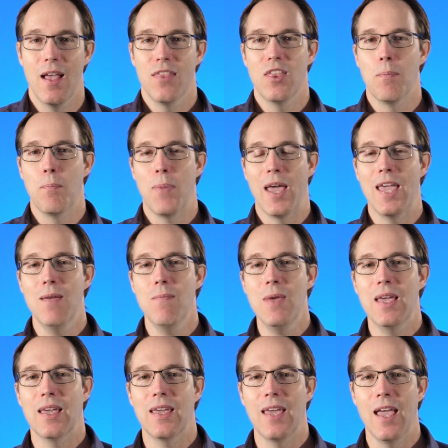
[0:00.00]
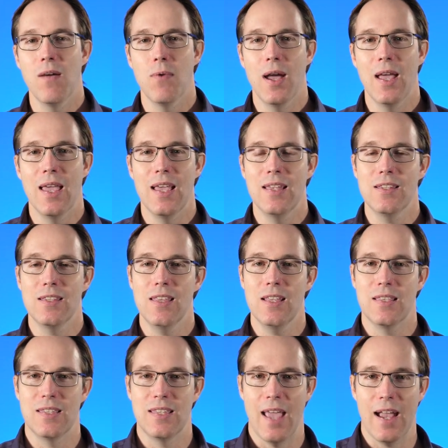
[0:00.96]
The payment gateway is
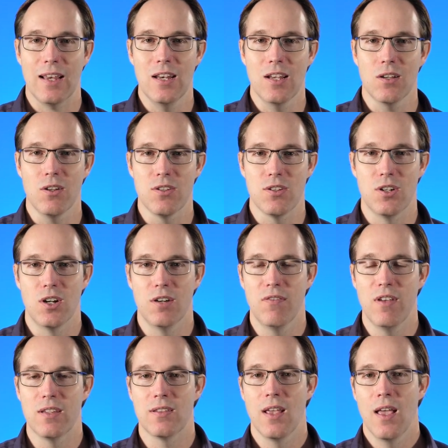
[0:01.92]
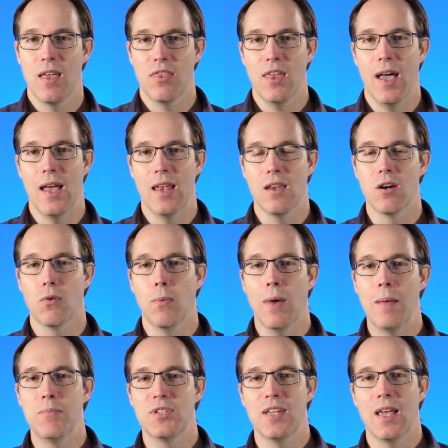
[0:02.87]
the technical service that your
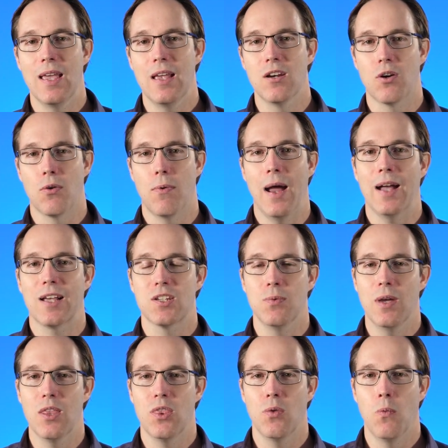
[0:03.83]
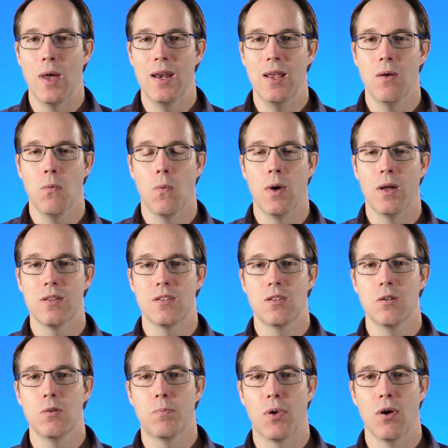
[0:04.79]
website interacts with when it wants
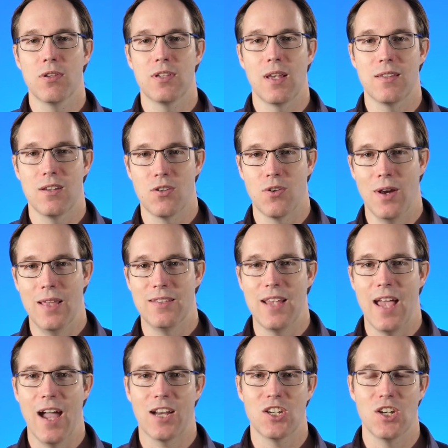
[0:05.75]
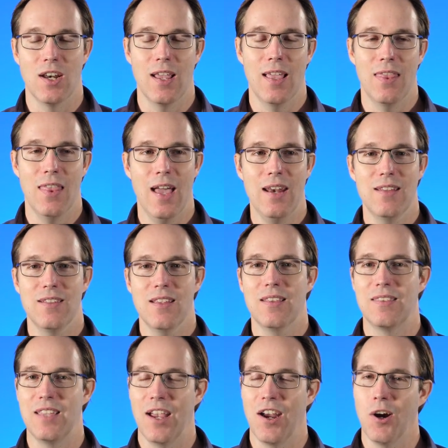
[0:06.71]
to process a transaction. And that is a
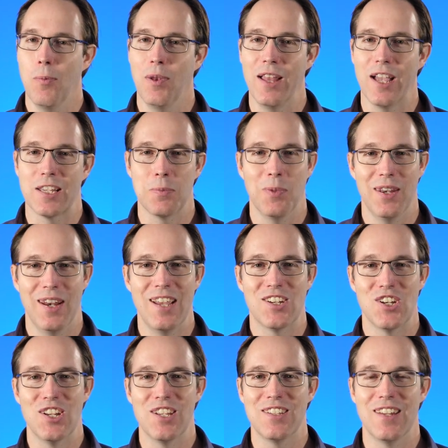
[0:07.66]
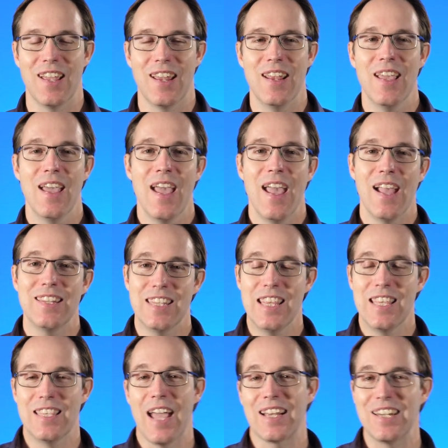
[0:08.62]
terrible explanation, isn't it? It's
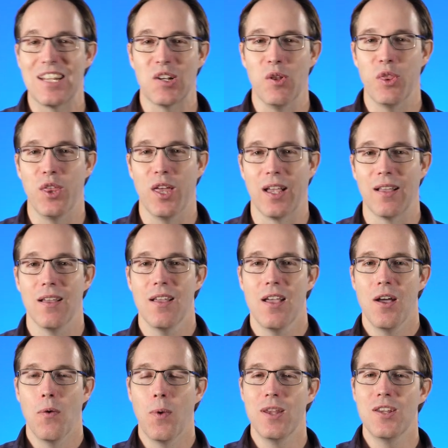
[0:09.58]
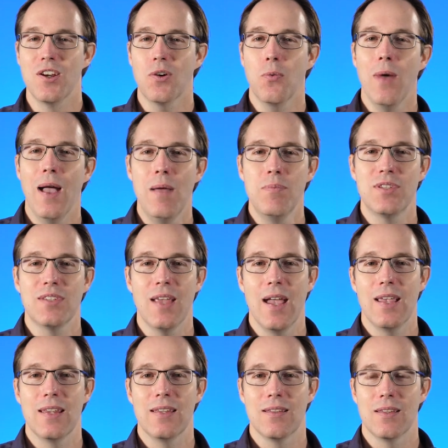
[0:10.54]
the technical thing. When your
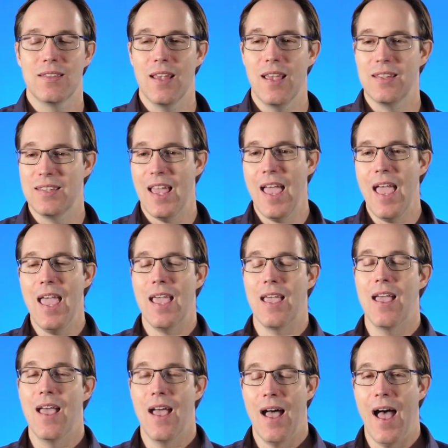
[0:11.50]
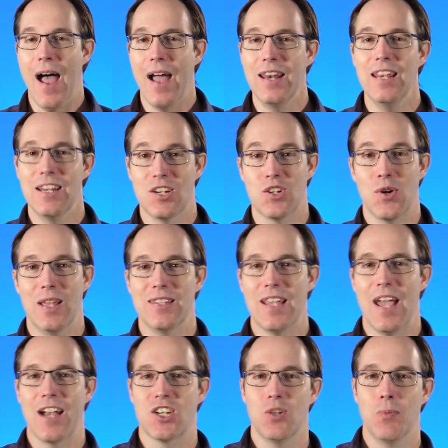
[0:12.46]
website says, hey, I need a
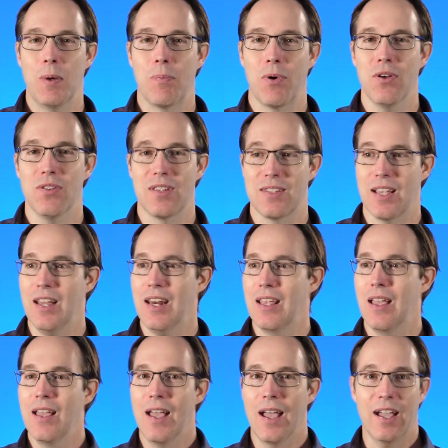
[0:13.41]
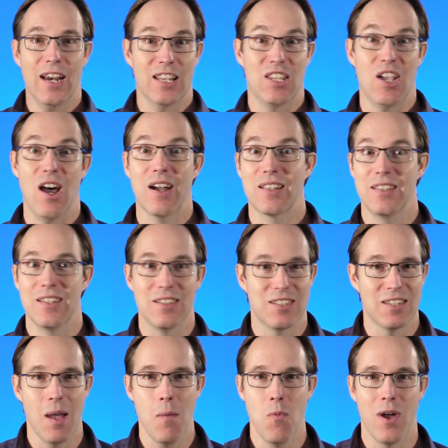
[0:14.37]
transaction to be processed, I gotta talk to
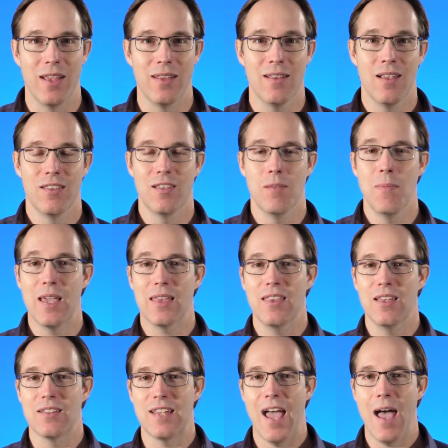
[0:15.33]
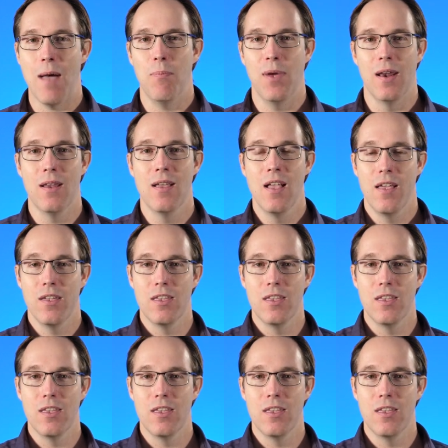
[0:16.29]
someone to make this happen,